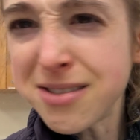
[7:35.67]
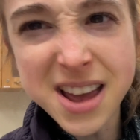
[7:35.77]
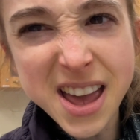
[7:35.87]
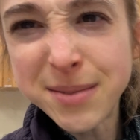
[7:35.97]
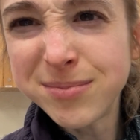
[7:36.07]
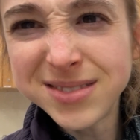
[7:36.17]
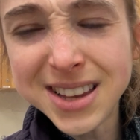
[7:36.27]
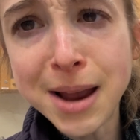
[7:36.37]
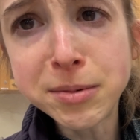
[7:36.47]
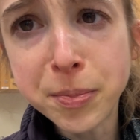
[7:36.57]
okay,
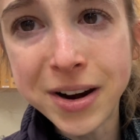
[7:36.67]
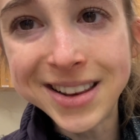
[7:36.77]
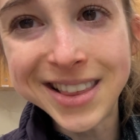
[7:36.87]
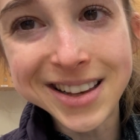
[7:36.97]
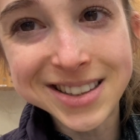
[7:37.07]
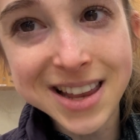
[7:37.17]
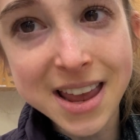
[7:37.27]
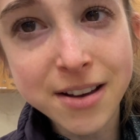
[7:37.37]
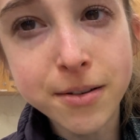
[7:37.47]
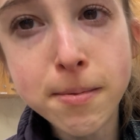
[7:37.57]
time to break things
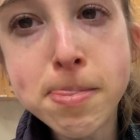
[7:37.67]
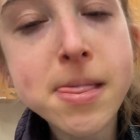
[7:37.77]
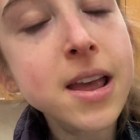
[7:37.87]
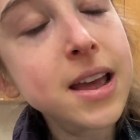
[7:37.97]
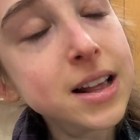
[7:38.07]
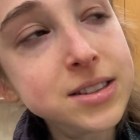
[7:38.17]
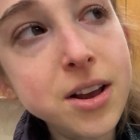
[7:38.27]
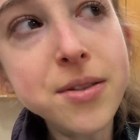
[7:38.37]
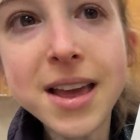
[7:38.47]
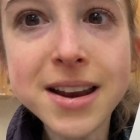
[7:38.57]
down. And
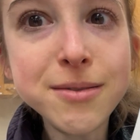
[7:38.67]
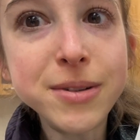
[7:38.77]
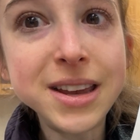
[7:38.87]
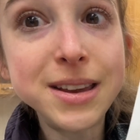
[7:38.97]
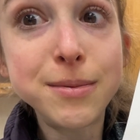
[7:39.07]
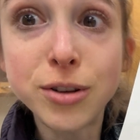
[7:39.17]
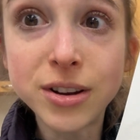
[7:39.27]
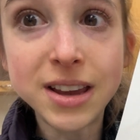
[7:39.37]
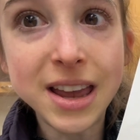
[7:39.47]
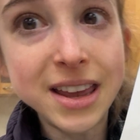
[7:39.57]
so then we
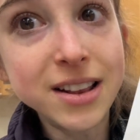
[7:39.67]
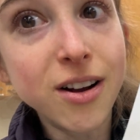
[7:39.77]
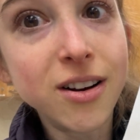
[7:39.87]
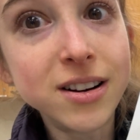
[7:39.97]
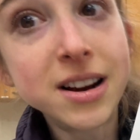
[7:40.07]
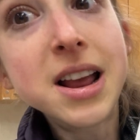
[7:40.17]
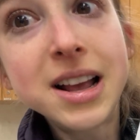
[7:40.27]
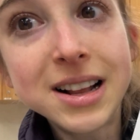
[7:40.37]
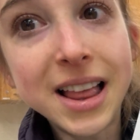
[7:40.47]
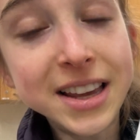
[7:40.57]
took in our
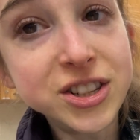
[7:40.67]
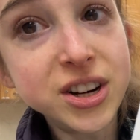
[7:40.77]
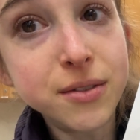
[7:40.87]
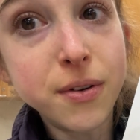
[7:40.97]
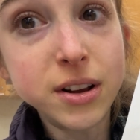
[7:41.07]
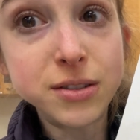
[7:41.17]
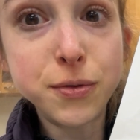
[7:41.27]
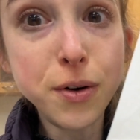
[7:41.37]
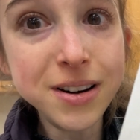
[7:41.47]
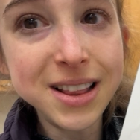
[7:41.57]
glycogen
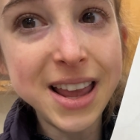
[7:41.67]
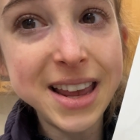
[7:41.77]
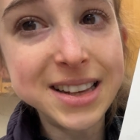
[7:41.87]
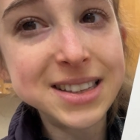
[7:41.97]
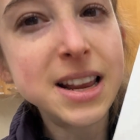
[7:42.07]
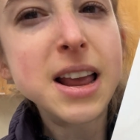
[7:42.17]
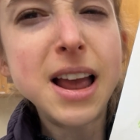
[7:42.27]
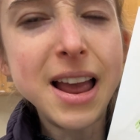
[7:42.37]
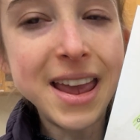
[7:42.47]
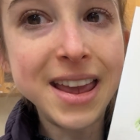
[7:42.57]
phosphorylase,
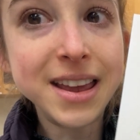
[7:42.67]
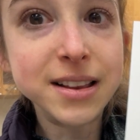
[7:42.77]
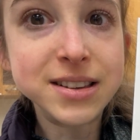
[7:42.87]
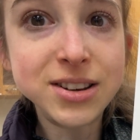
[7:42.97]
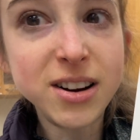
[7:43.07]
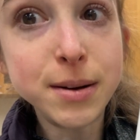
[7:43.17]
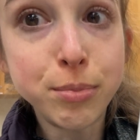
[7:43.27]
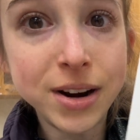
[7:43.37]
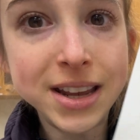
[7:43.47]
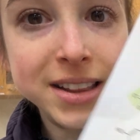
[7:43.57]
and started
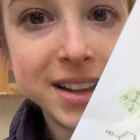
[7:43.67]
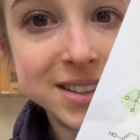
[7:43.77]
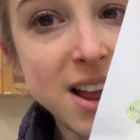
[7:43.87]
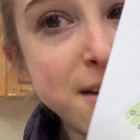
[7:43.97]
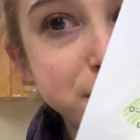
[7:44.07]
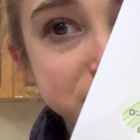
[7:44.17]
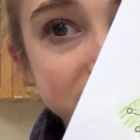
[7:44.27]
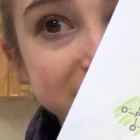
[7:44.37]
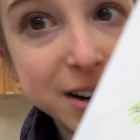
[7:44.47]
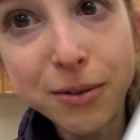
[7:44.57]
breaking things off with
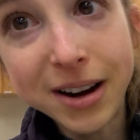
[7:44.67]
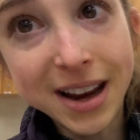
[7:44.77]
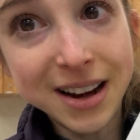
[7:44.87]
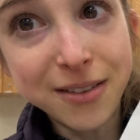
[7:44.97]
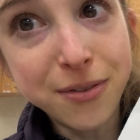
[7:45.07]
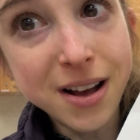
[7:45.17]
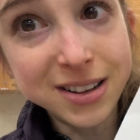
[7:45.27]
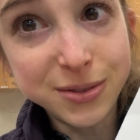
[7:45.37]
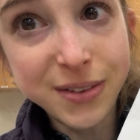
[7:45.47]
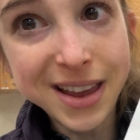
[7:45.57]
our inorganic
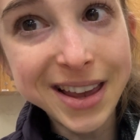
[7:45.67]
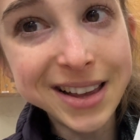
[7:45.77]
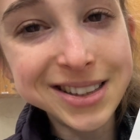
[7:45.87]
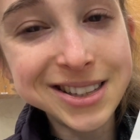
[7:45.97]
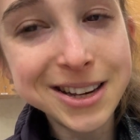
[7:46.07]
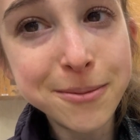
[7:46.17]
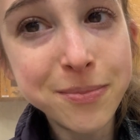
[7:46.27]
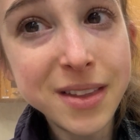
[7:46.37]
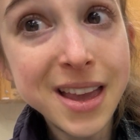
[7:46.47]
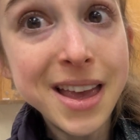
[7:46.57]
phosphates.
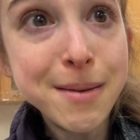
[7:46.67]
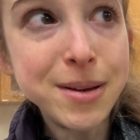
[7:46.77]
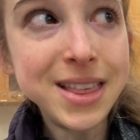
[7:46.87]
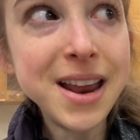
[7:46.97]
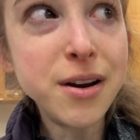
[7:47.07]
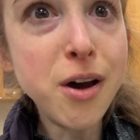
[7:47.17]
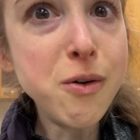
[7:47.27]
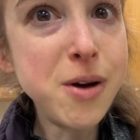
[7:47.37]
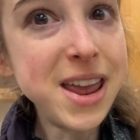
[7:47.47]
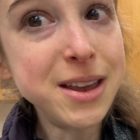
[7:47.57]
But then,
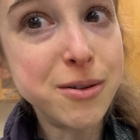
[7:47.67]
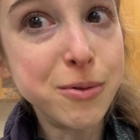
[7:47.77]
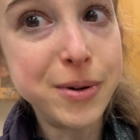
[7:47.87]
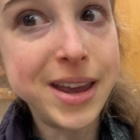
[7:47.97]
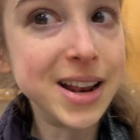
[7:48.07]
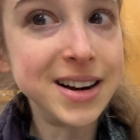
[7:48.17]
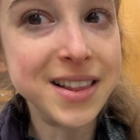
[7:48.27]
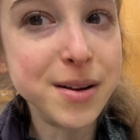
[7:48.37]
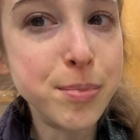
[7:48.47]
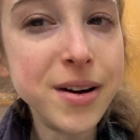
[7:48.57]
oh wait, we hit
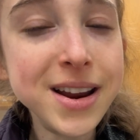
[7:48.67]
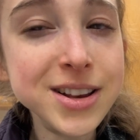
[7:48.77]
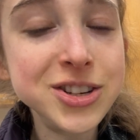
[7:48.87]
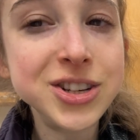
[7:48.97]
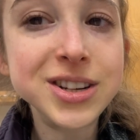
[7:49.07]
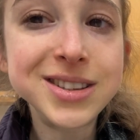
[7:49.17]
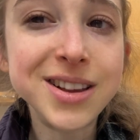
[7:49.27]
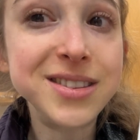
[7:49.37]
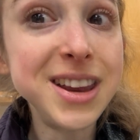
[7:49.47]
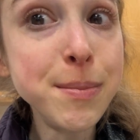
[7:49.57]
another branch.
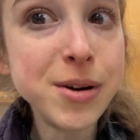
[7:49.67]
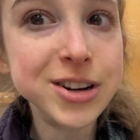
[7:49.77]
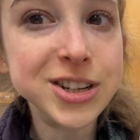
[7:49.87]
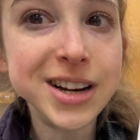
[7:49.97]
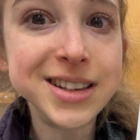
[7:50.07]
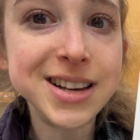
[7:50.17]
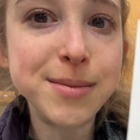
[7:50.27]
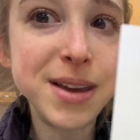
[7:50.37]
So the debranching enzyme